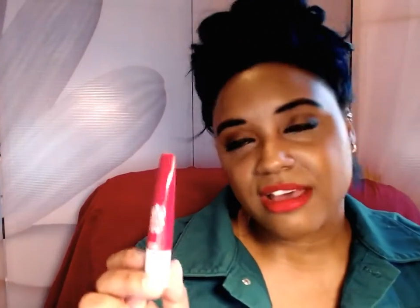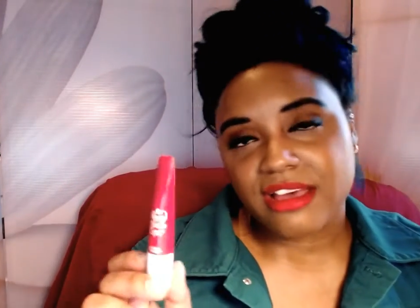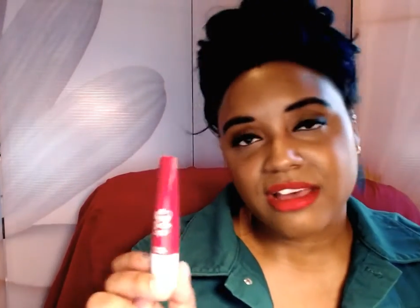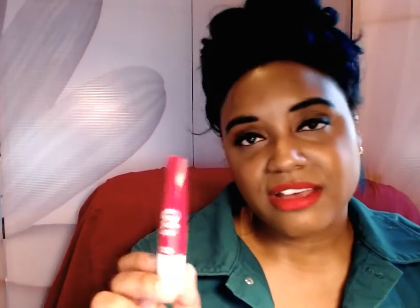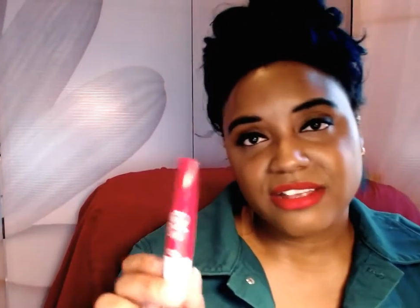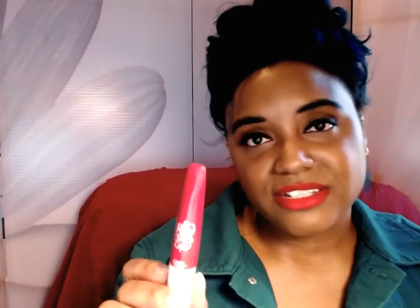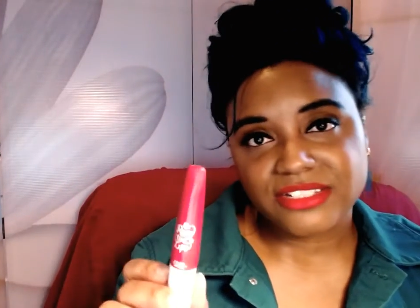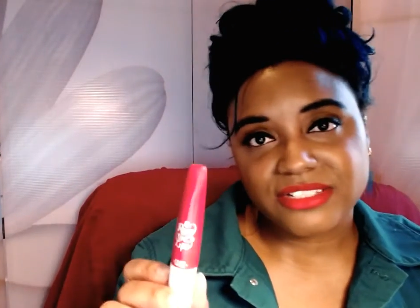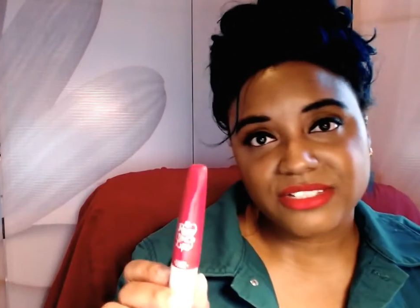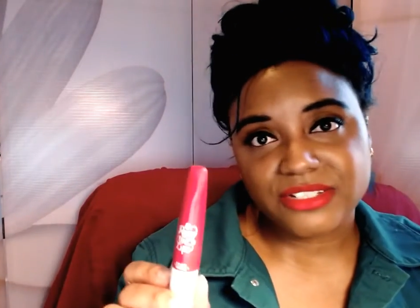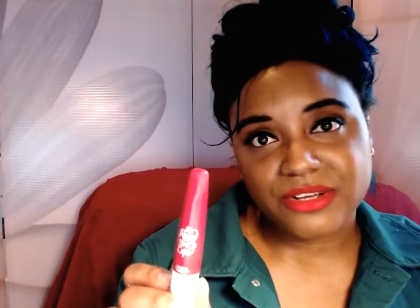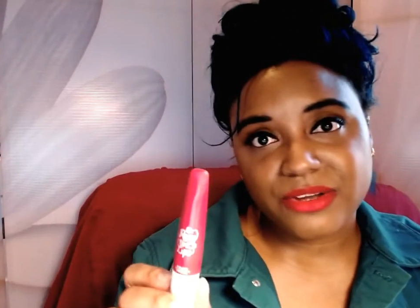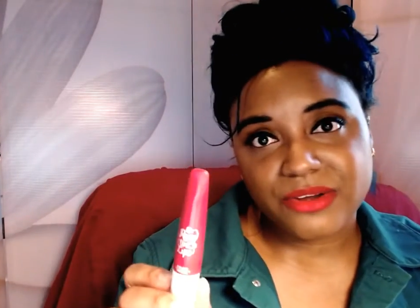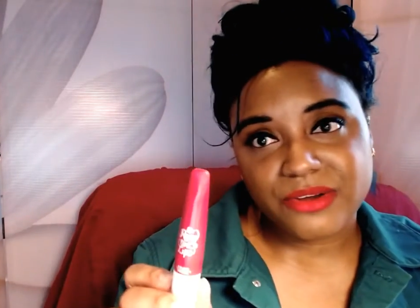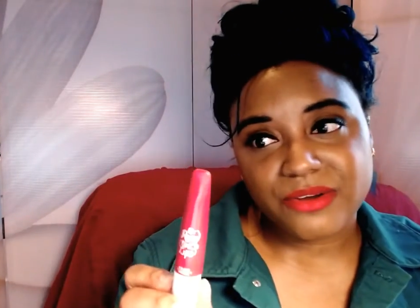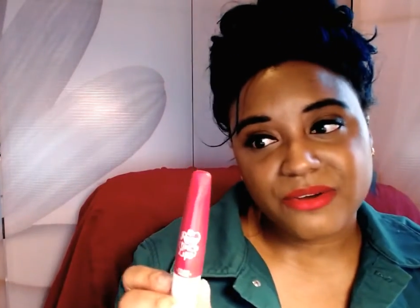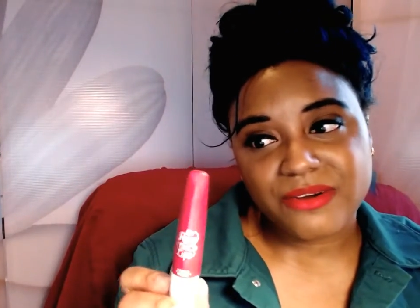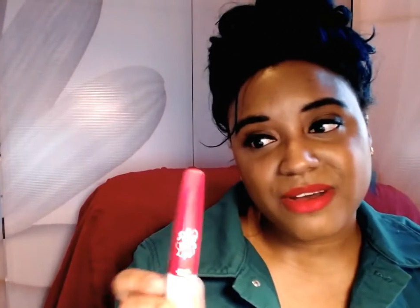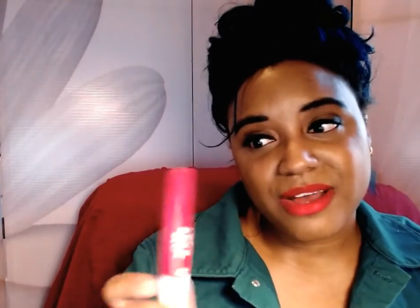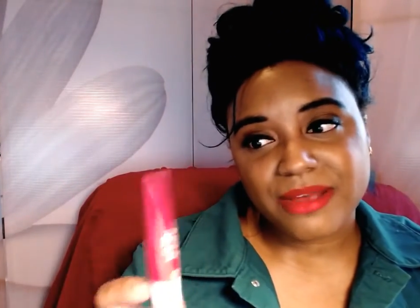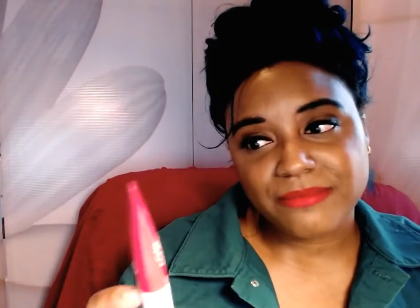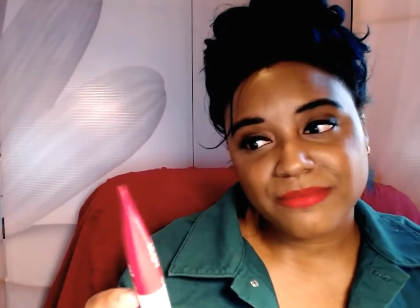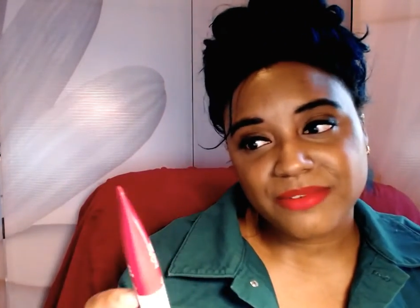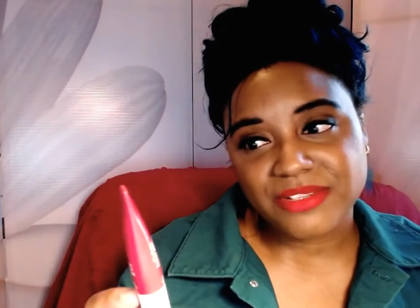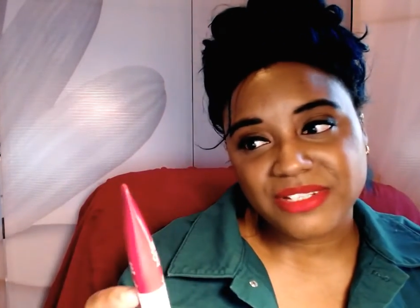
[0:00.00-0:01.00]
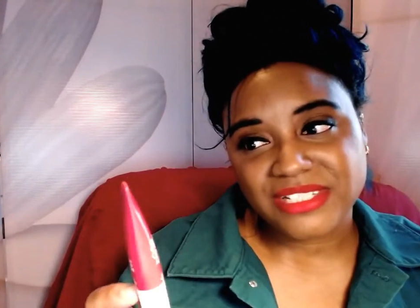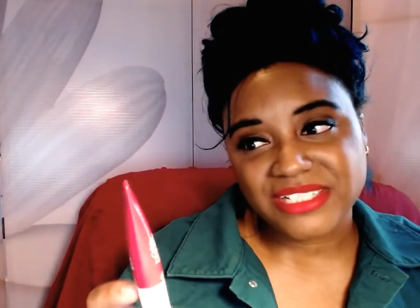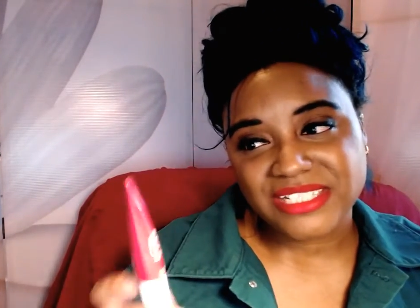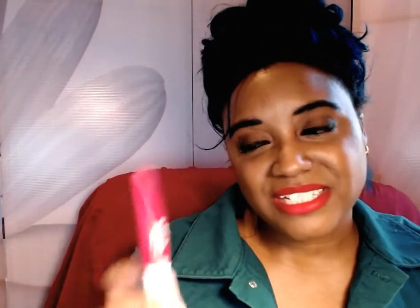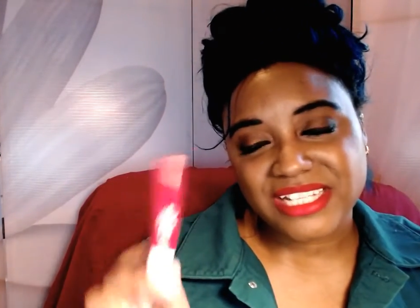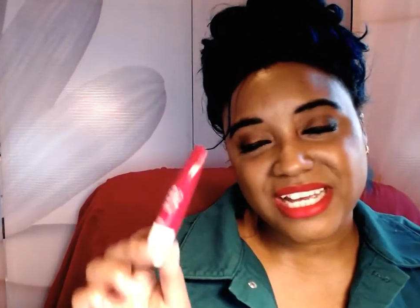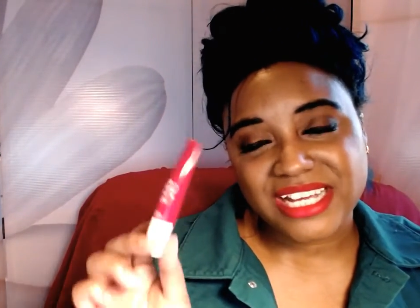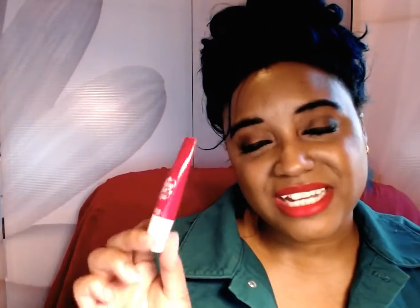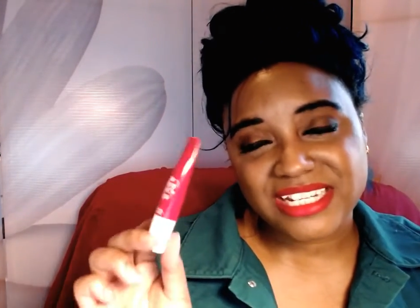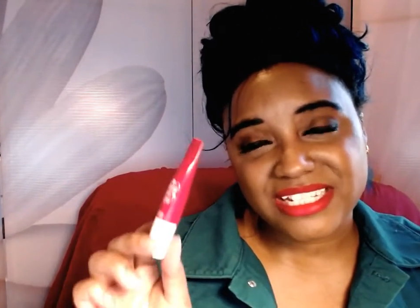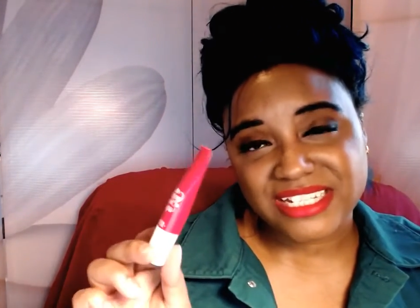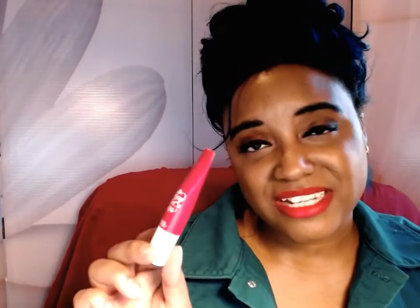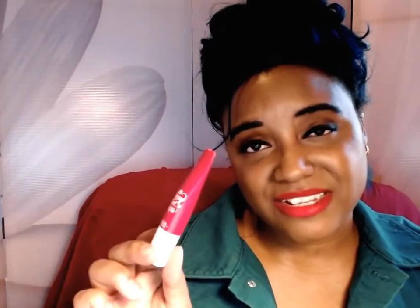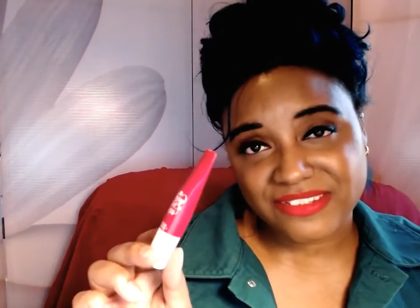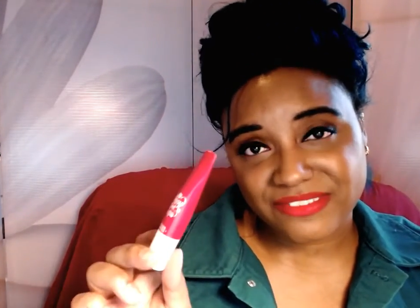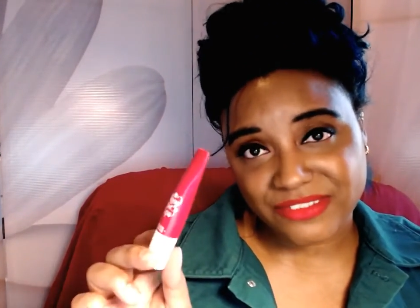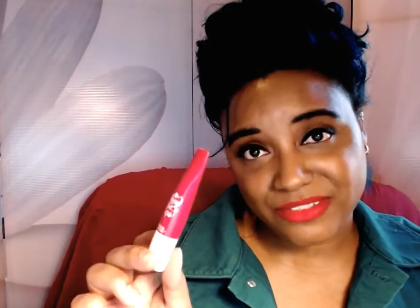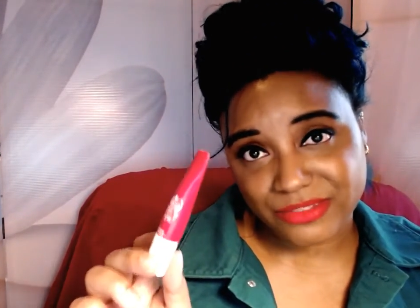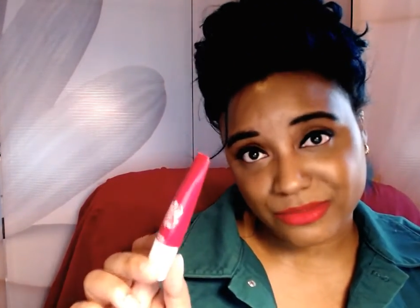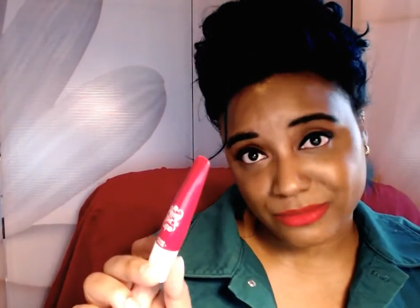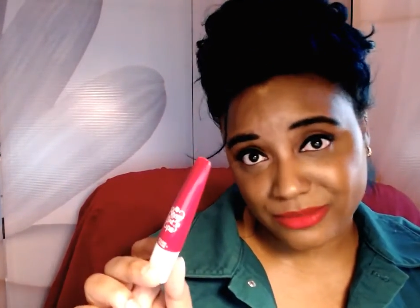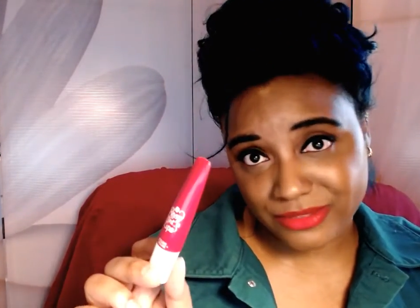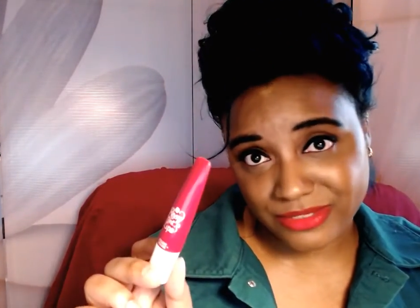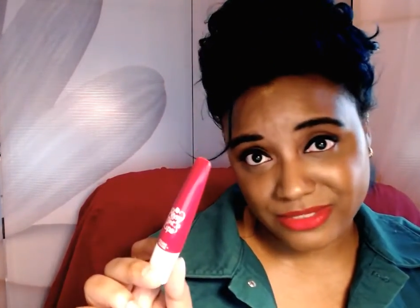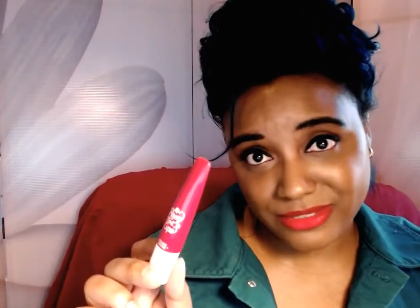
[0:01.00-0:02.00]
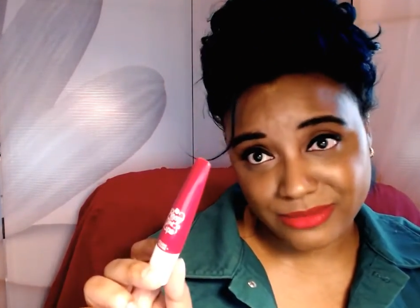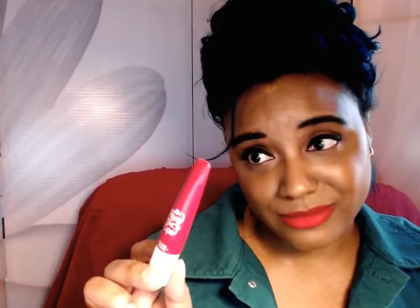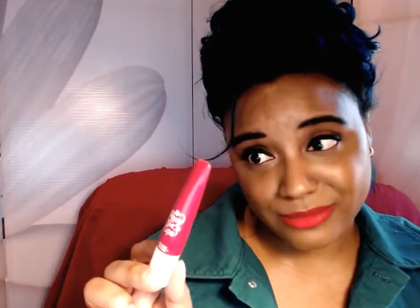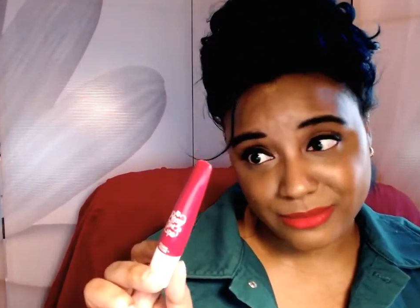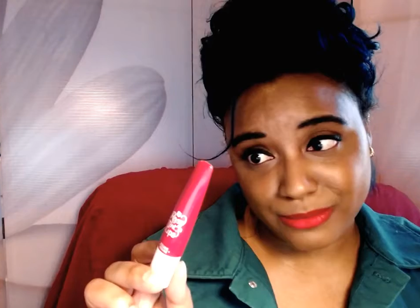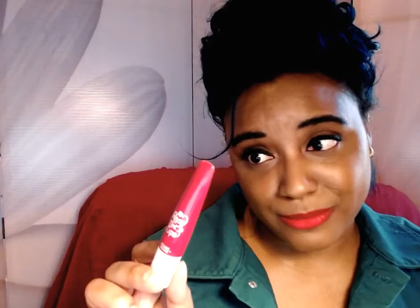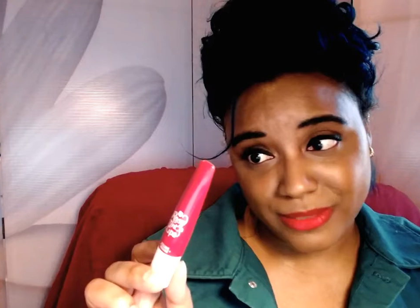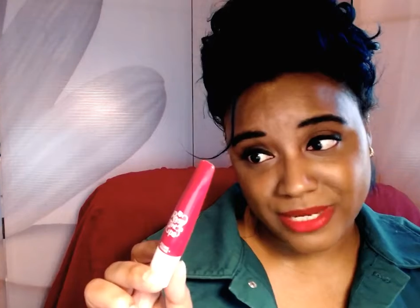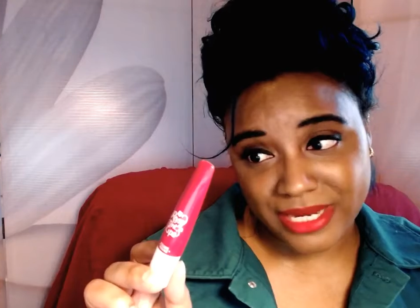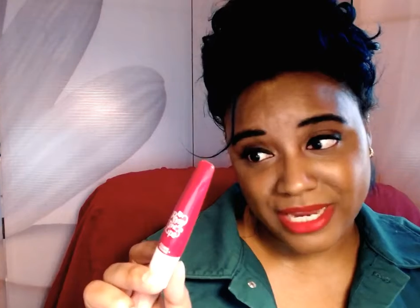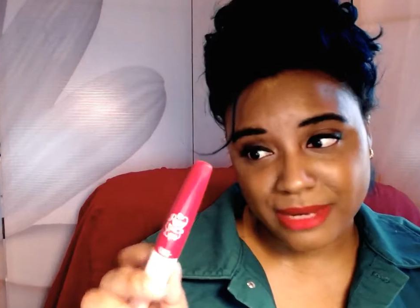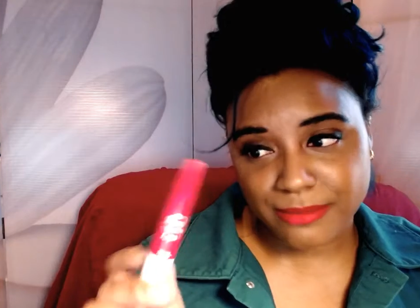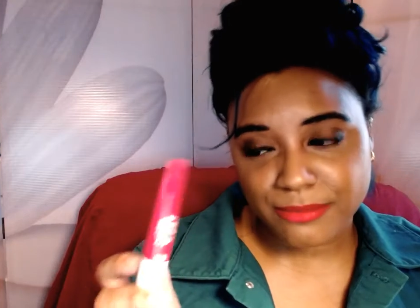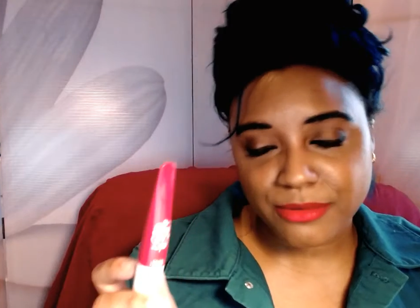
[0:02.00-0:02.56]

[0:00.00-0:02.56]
So I'm really sad to have to throw this one away.